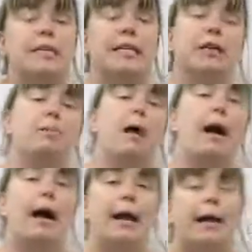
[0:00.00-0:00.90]

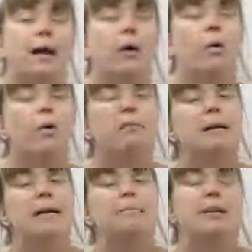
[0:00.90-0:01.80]
nearby, or
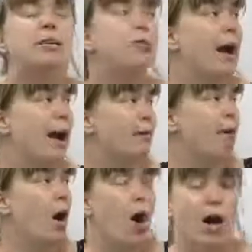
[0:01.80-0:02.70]
maybe you have
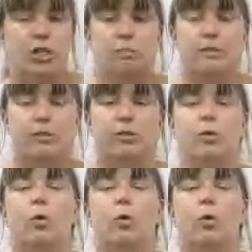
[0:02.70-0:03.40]
a hospital